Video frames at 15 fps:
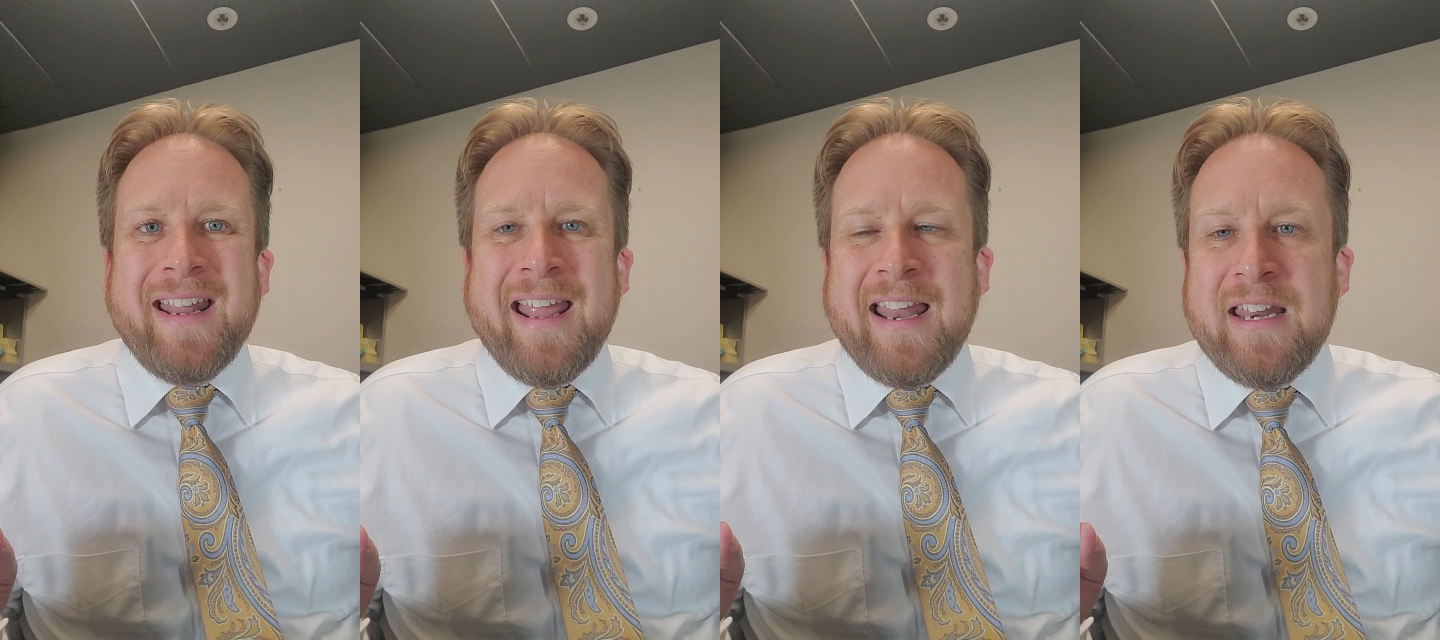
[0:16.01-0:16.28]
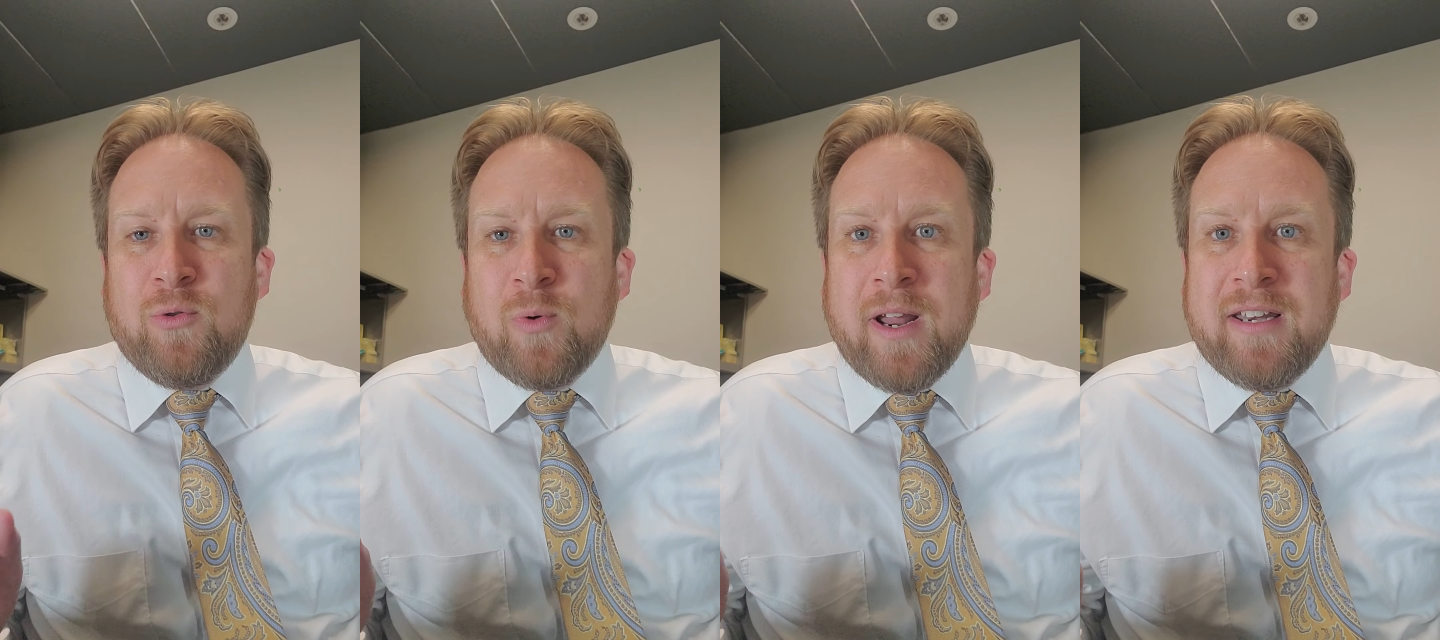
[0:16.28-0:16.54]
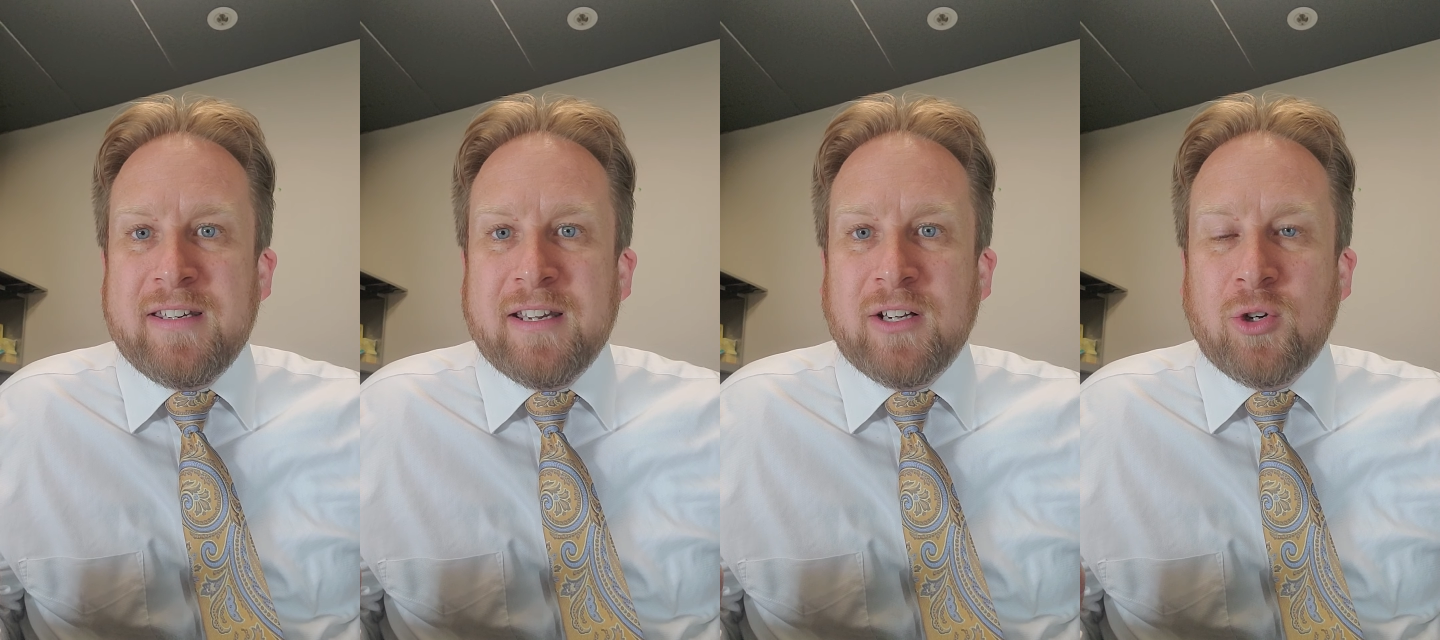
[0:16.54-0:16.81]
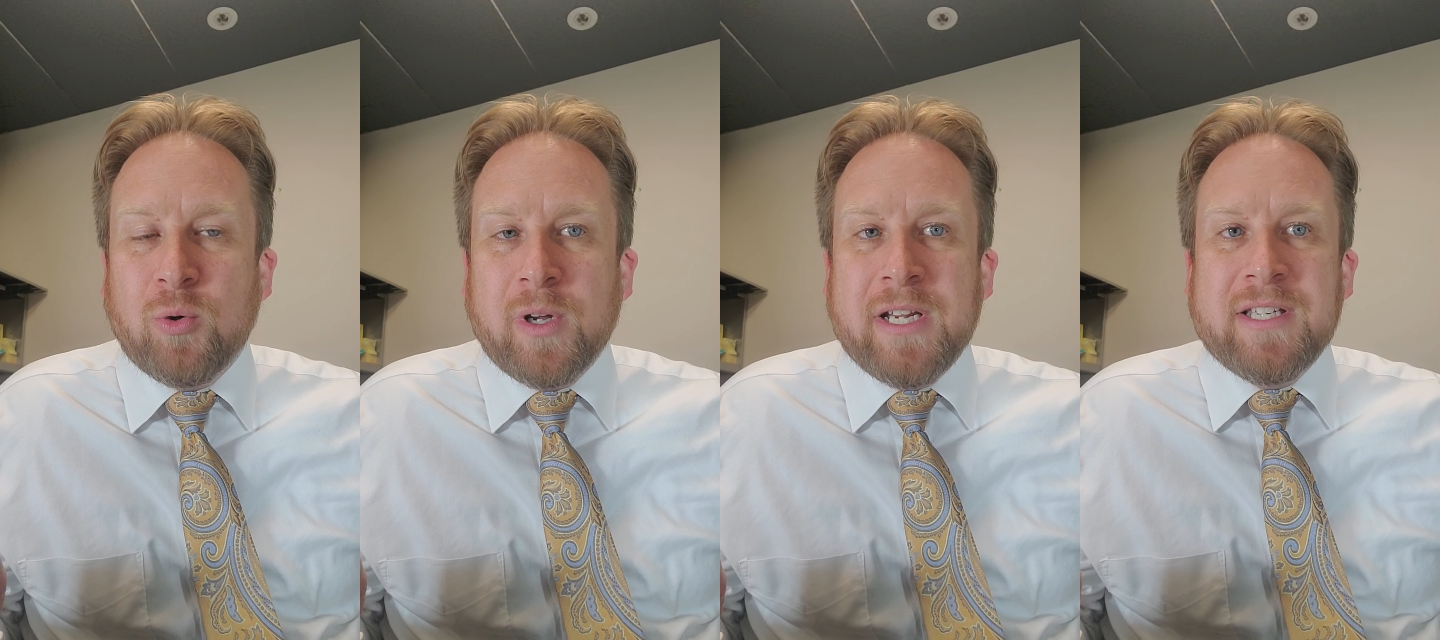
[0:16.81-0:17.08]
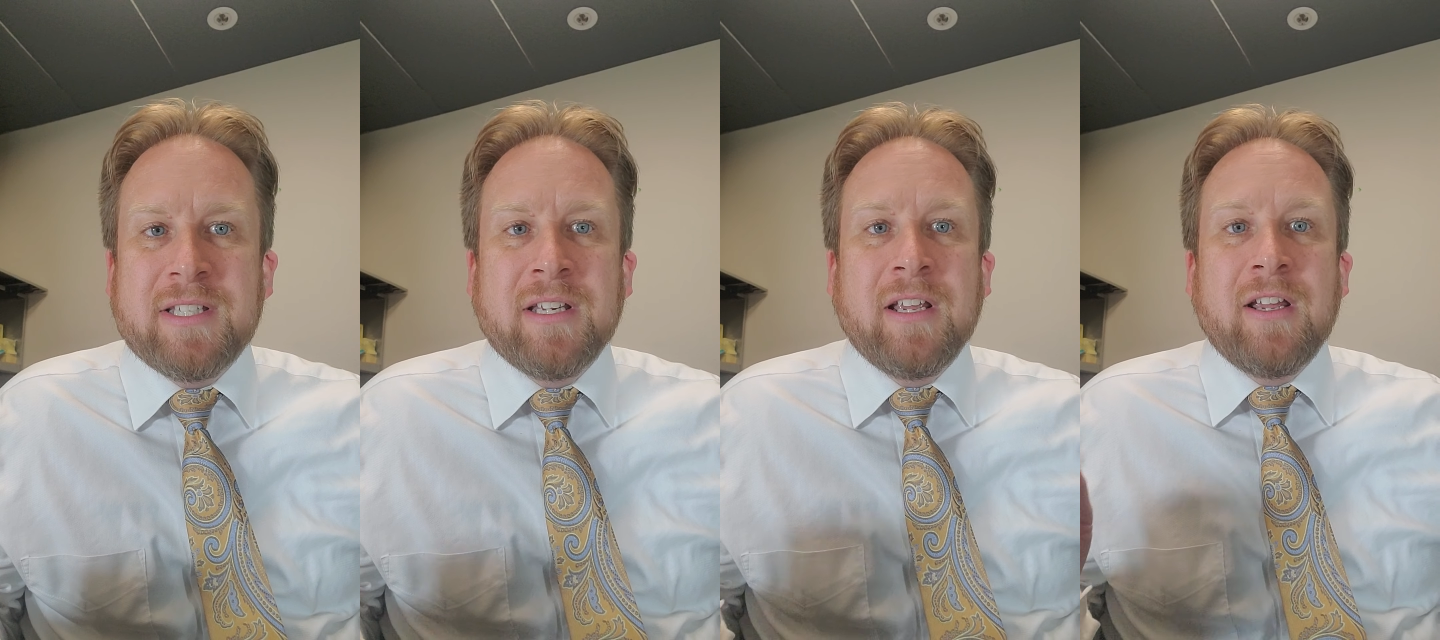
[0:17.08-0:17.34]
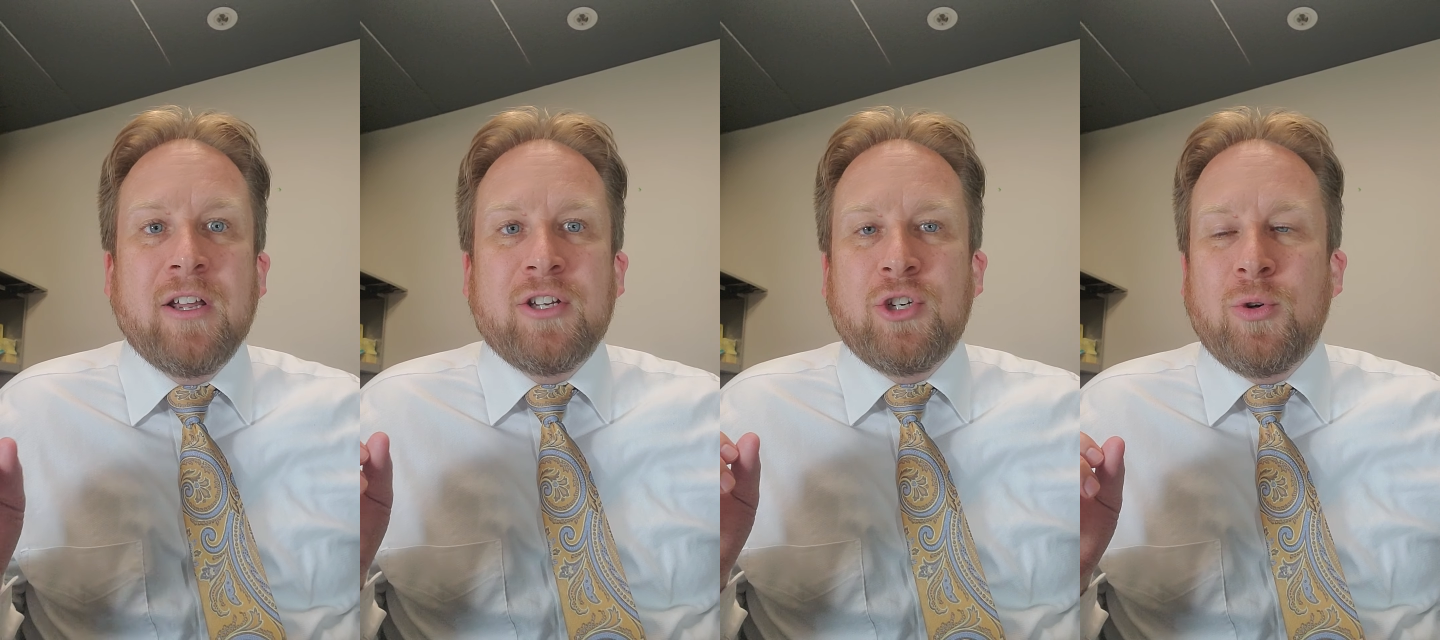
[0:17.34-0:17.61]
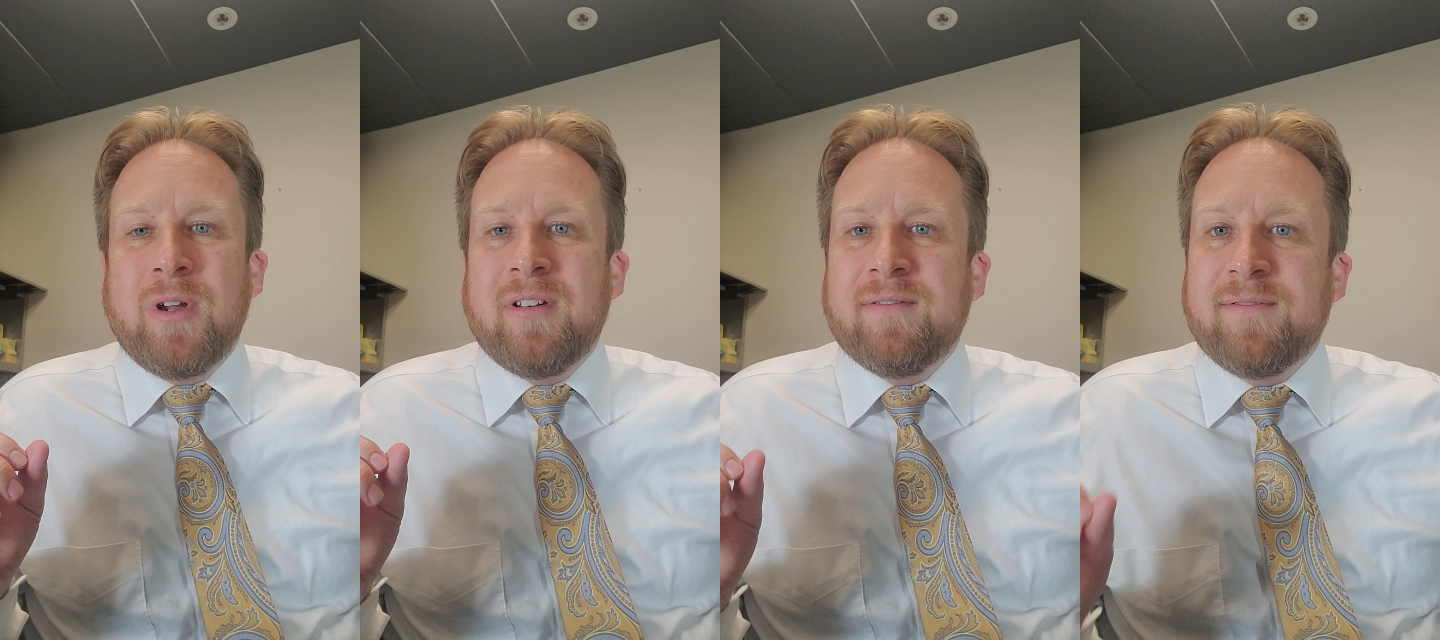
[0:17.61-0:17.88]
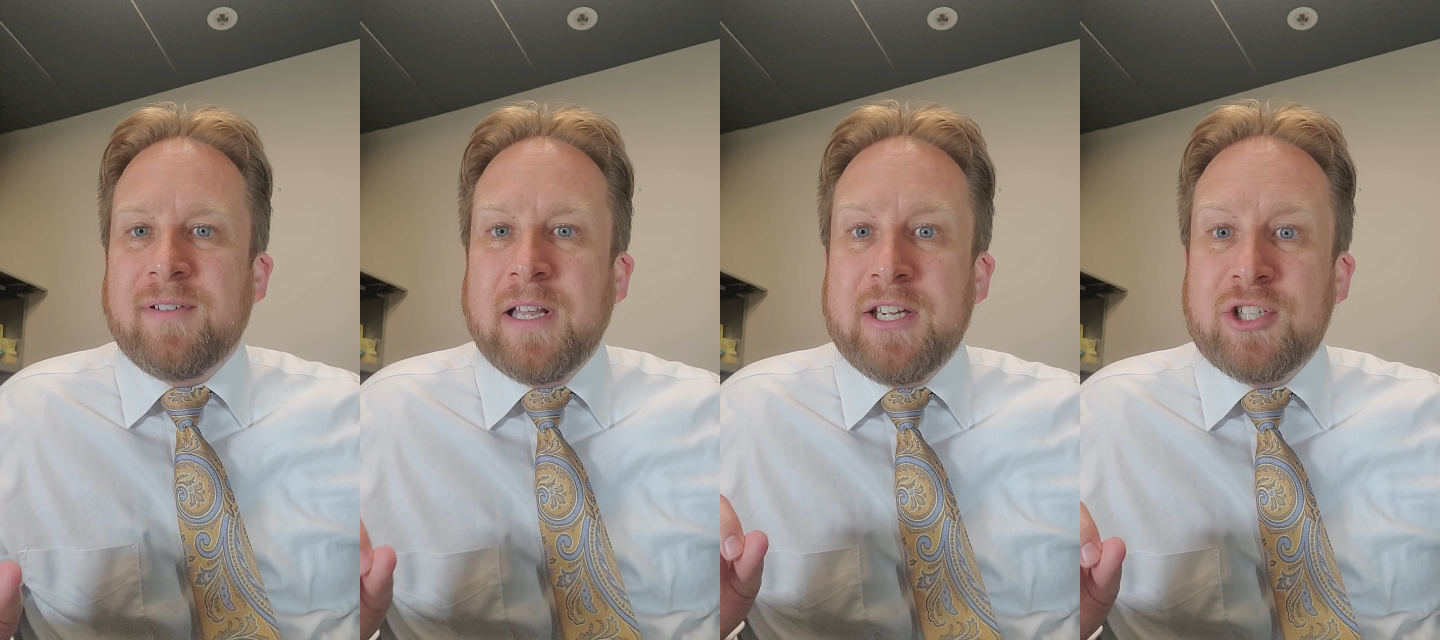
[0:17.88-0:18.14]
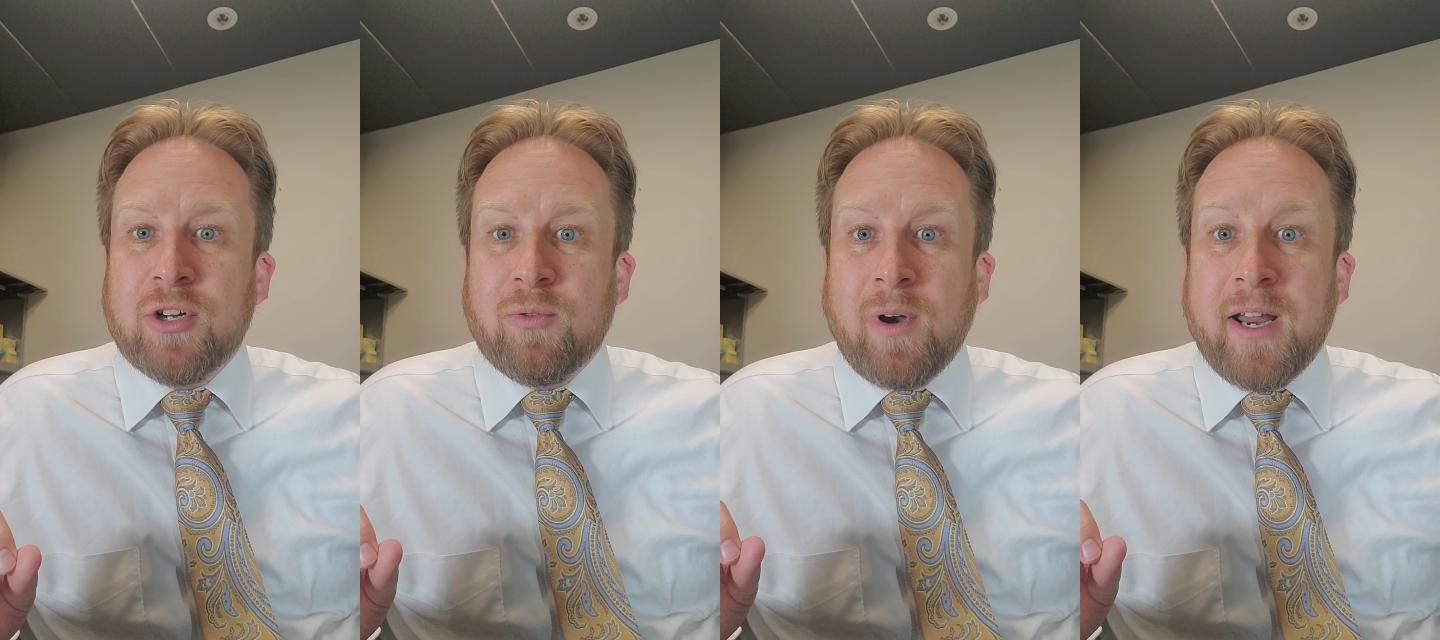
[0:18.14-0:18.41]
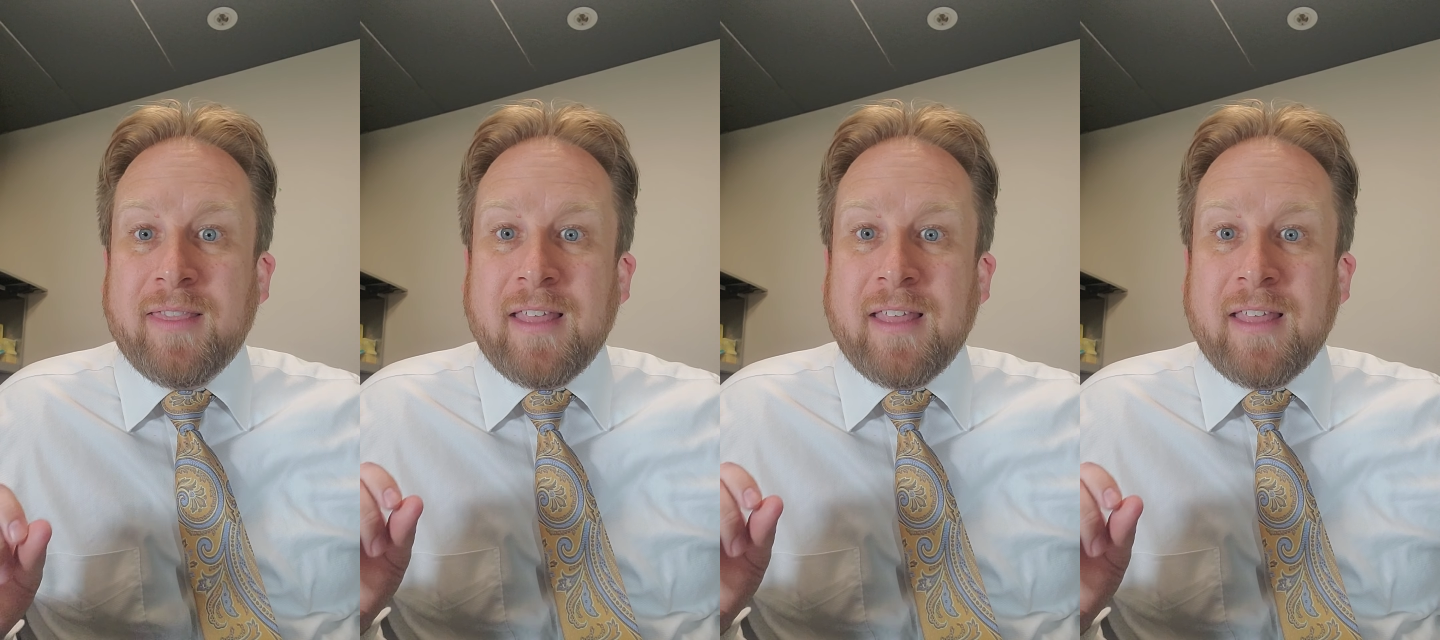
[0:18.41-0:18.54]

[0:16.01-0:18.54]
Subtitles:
any rent increase to inflation rate.